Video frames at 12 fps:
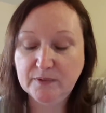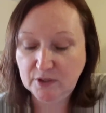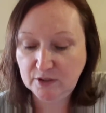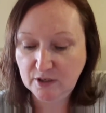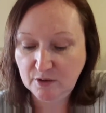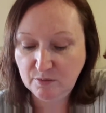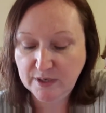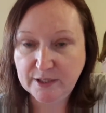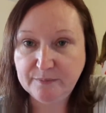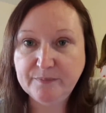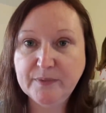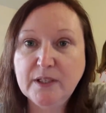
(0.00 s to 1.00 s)
She's not
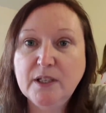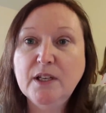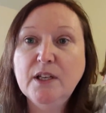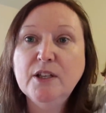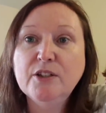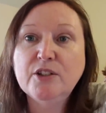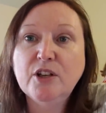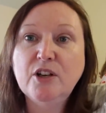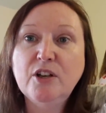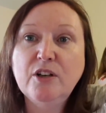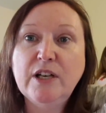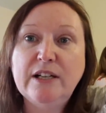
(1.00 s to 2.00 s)
well. So
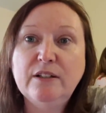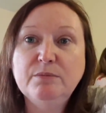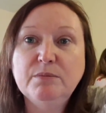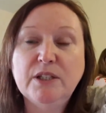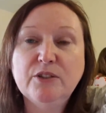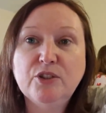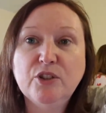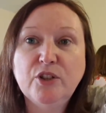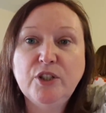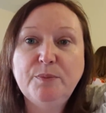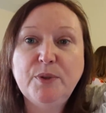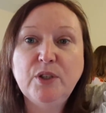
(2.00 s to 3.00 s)
I'll show
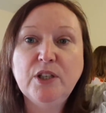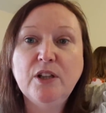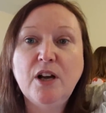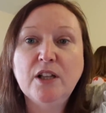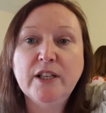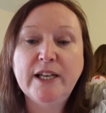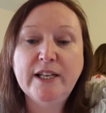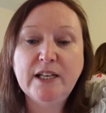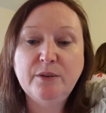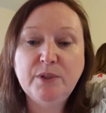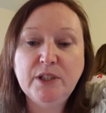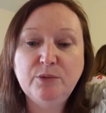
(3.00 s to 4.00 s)
you poor little Holly, and
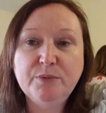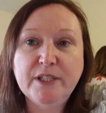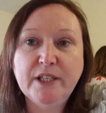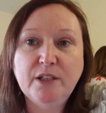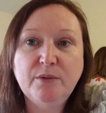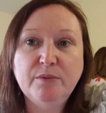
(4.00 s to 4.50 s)
I will update you